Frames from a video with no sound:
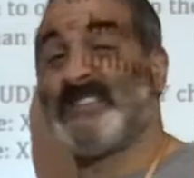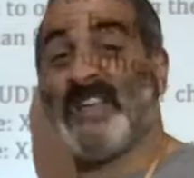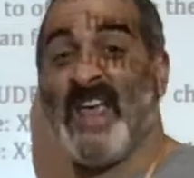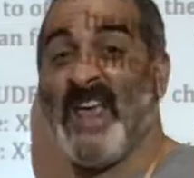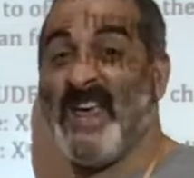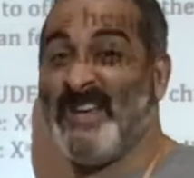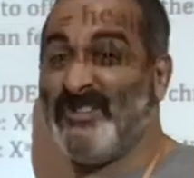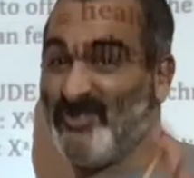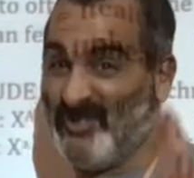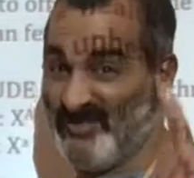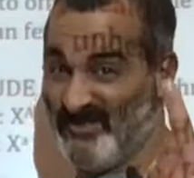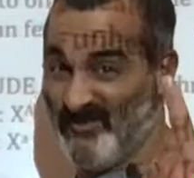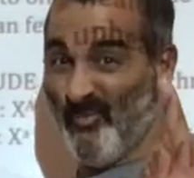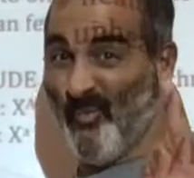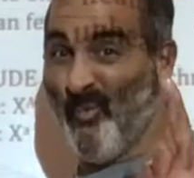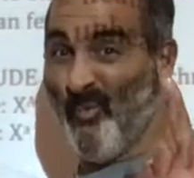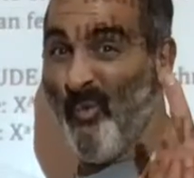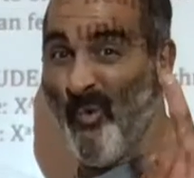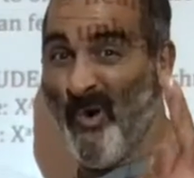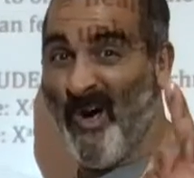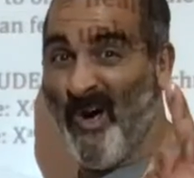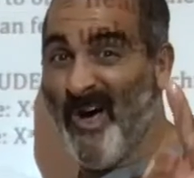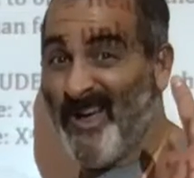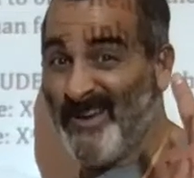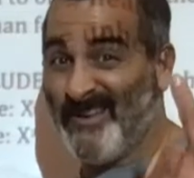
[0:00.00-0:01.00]
a, just
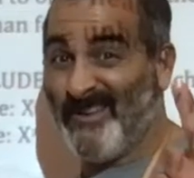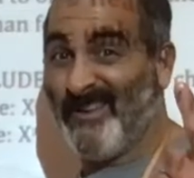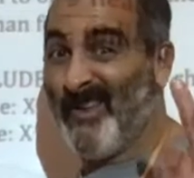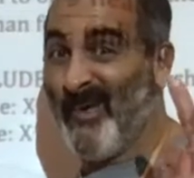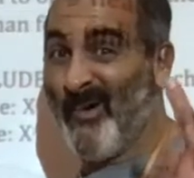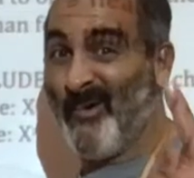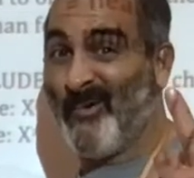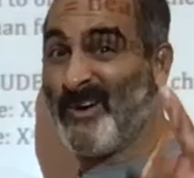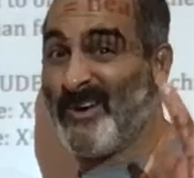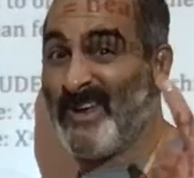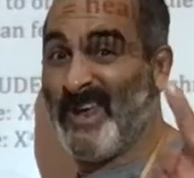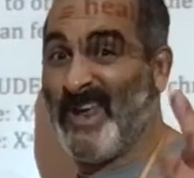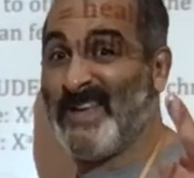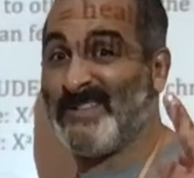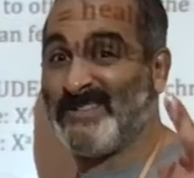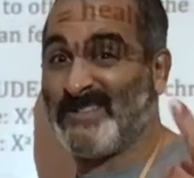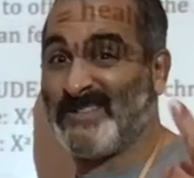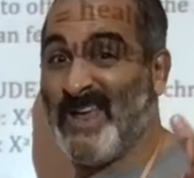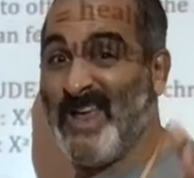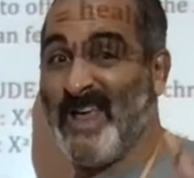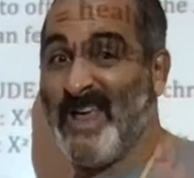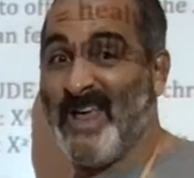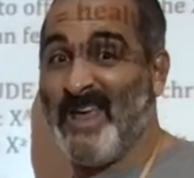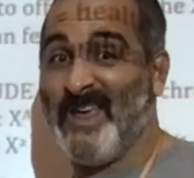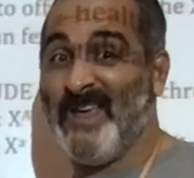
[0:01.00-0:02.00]
one lowercase
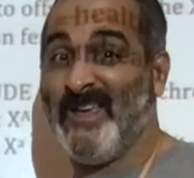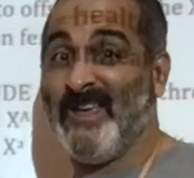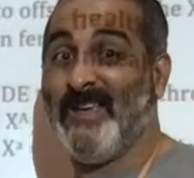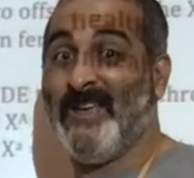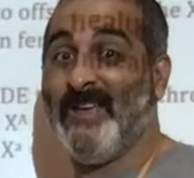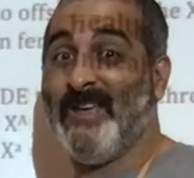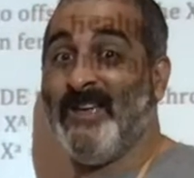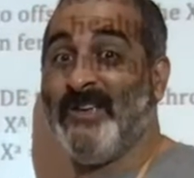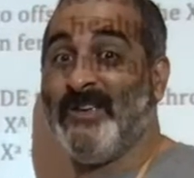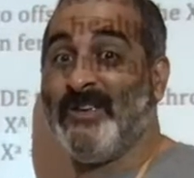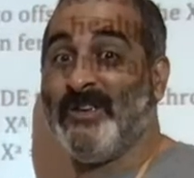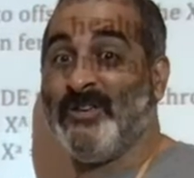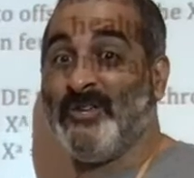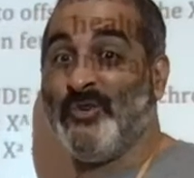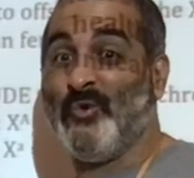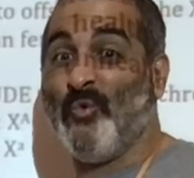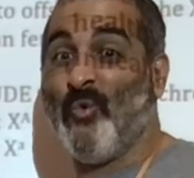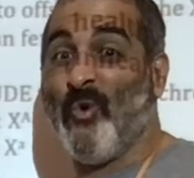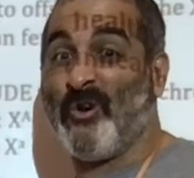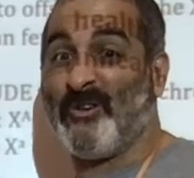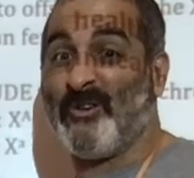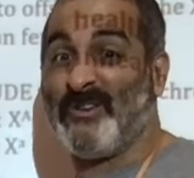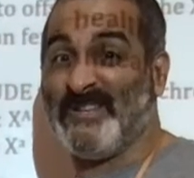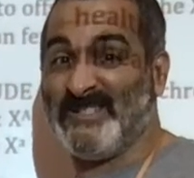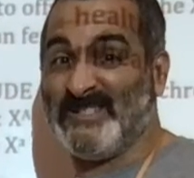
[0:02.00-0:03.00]
a, you
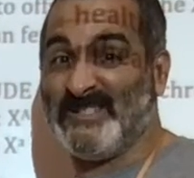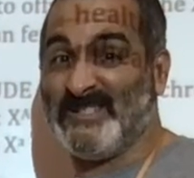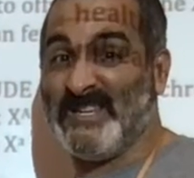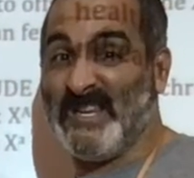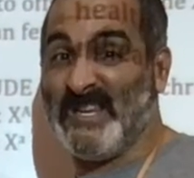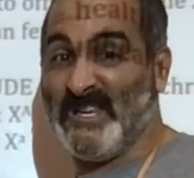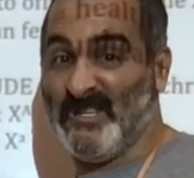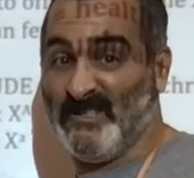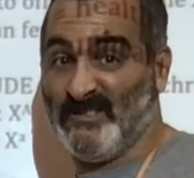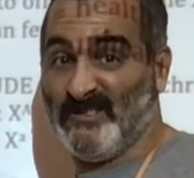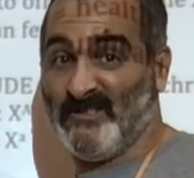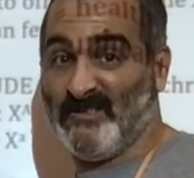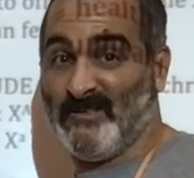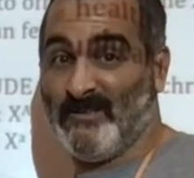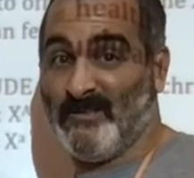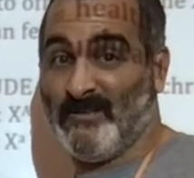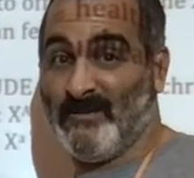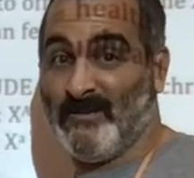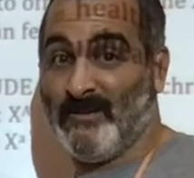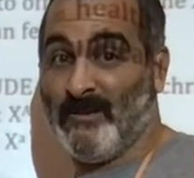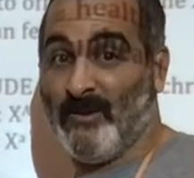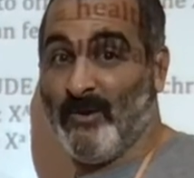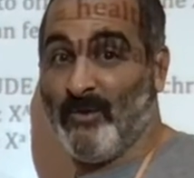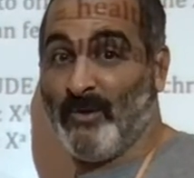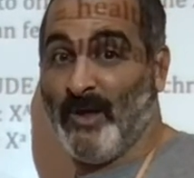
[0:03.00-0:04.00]
are diseased.
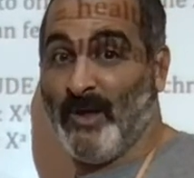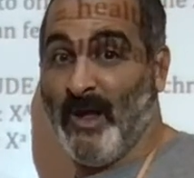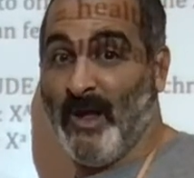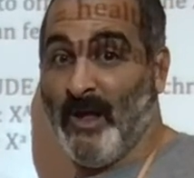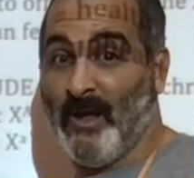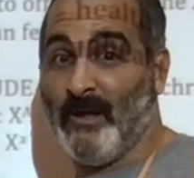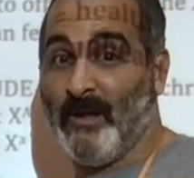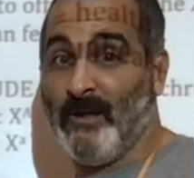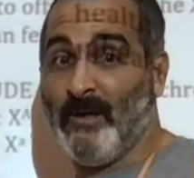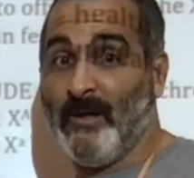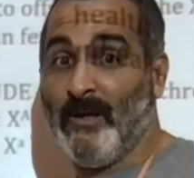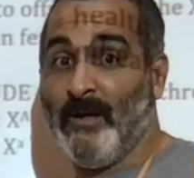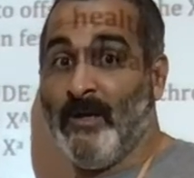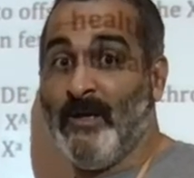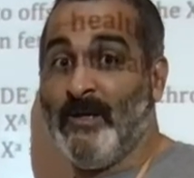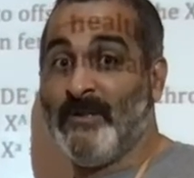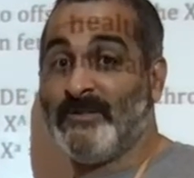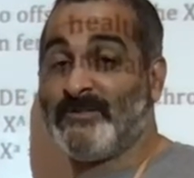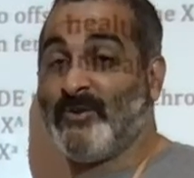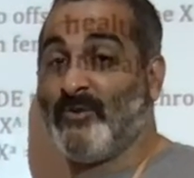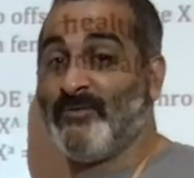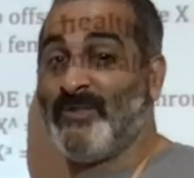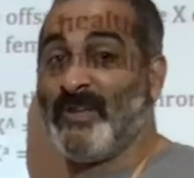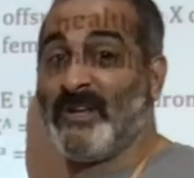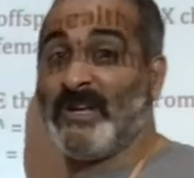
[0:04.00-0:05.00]
Okay.
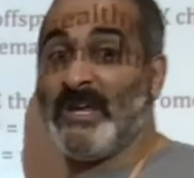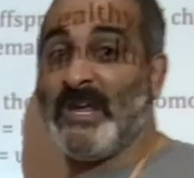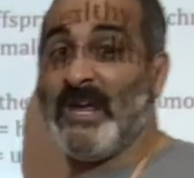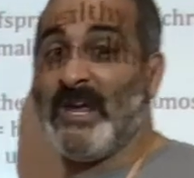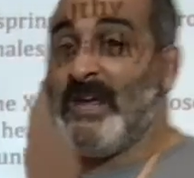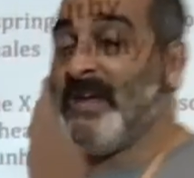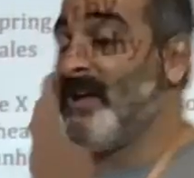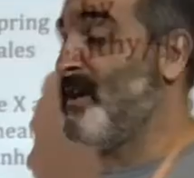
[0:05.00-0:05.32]
So the key